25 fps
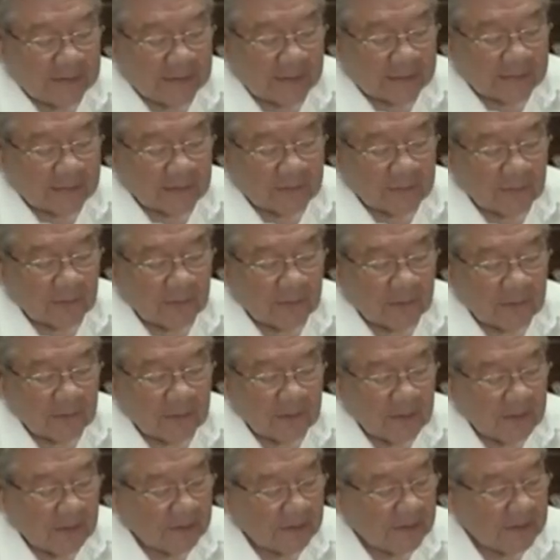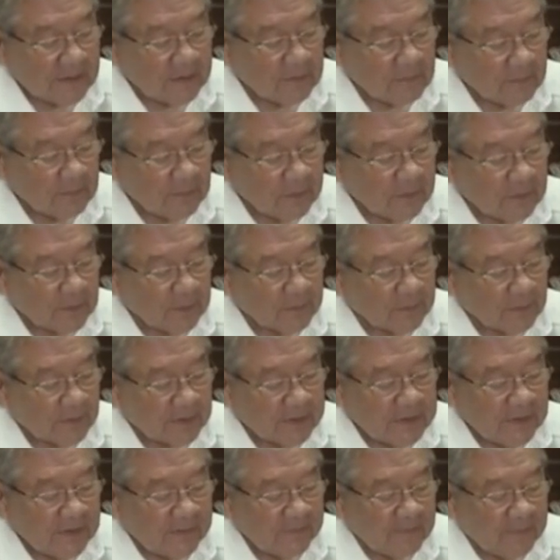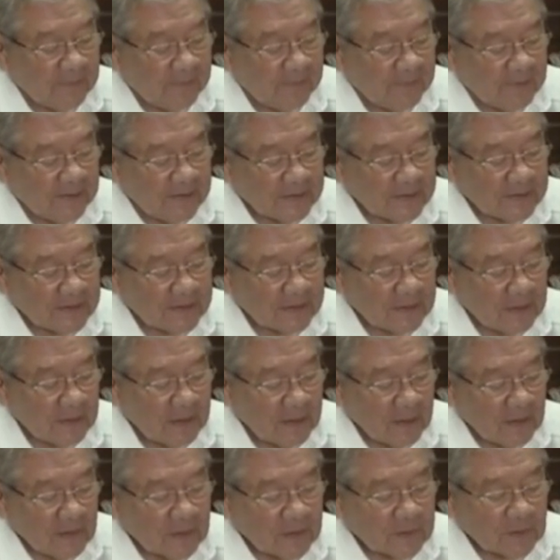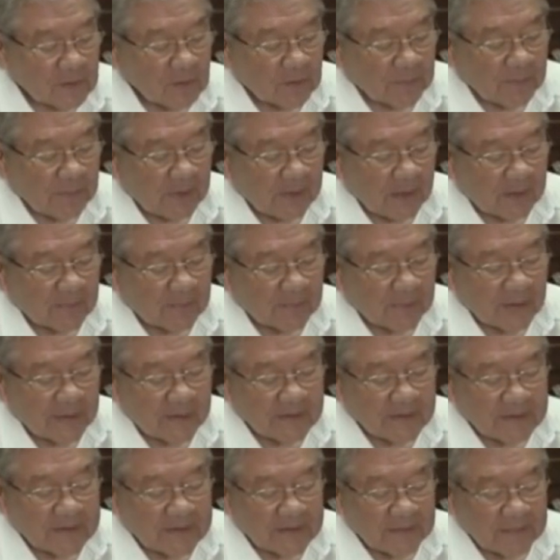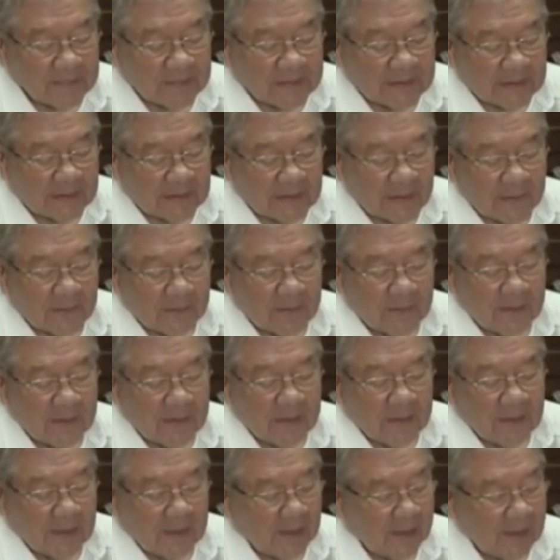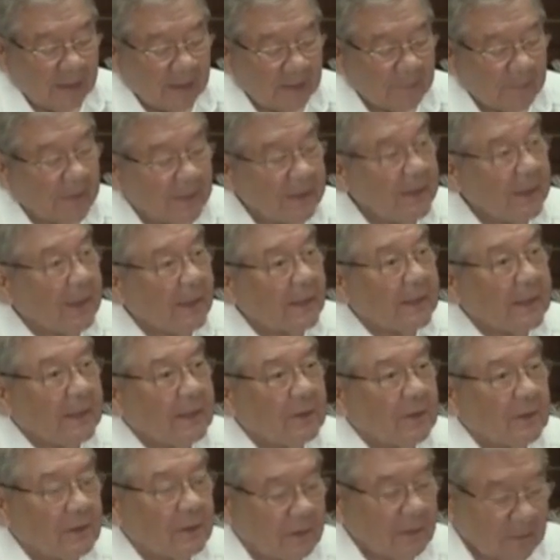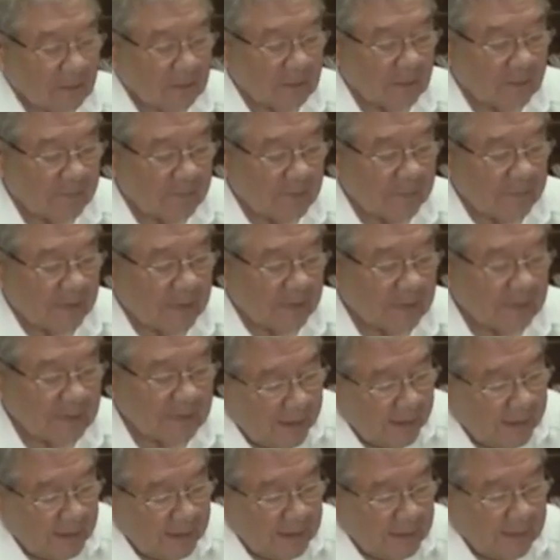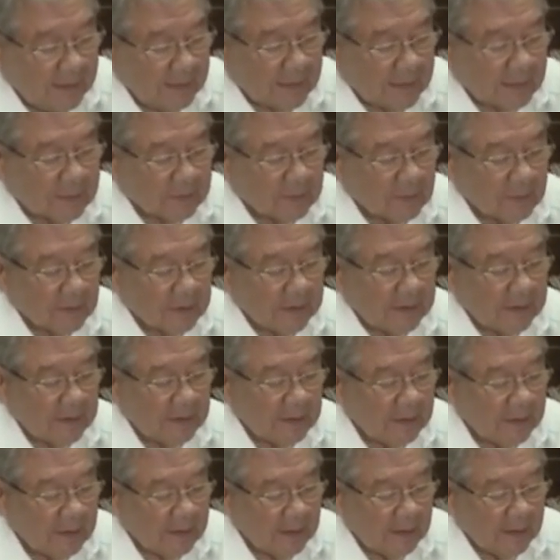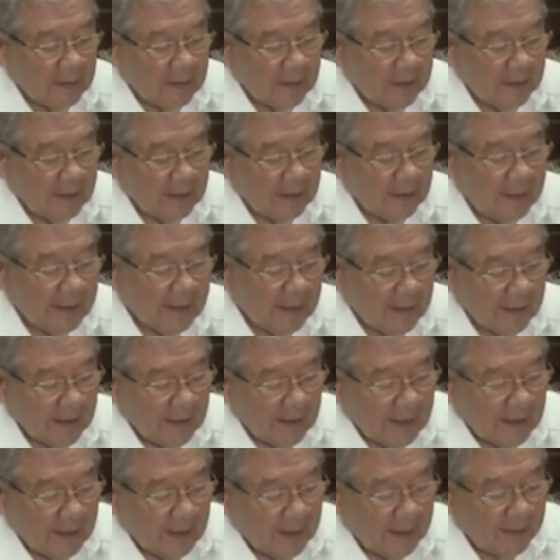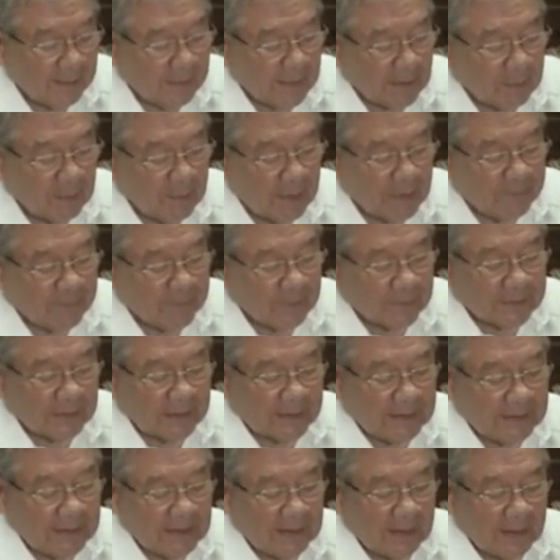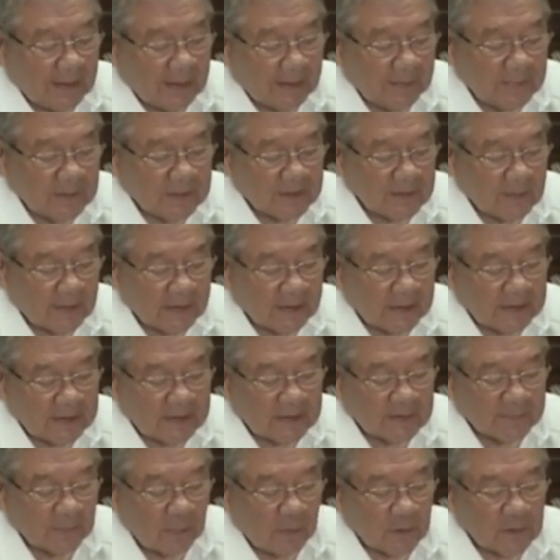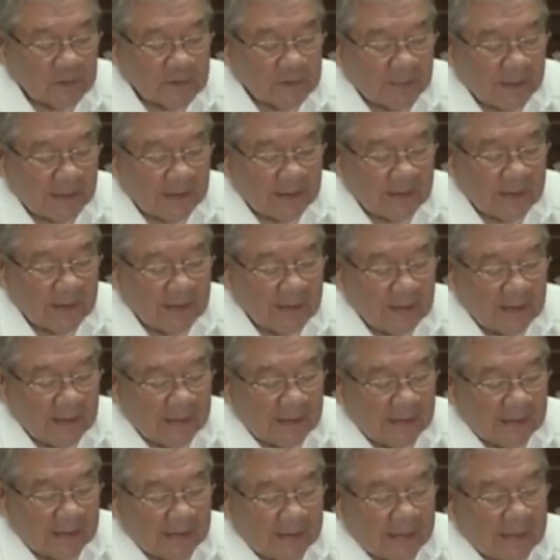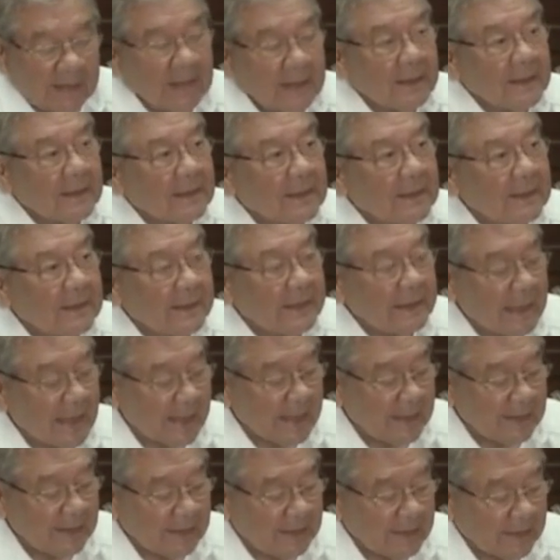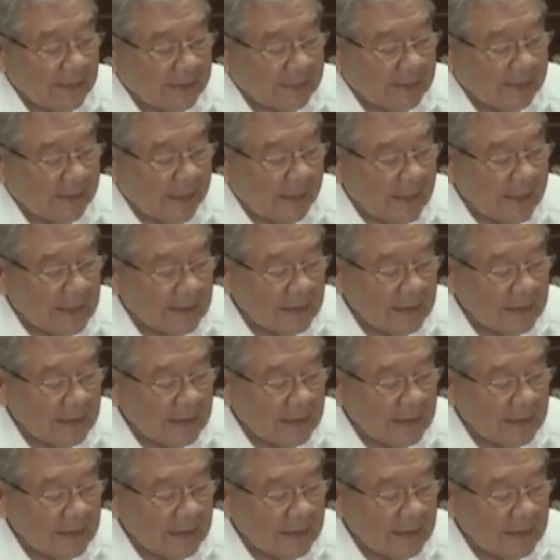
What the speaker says: not at all the solution to achieve the peace sought by our brothers in Mindanao and by the Aquino government. Earlier, Attorney Emmanuel Fontanilla, Biswari's spokesman, denied that the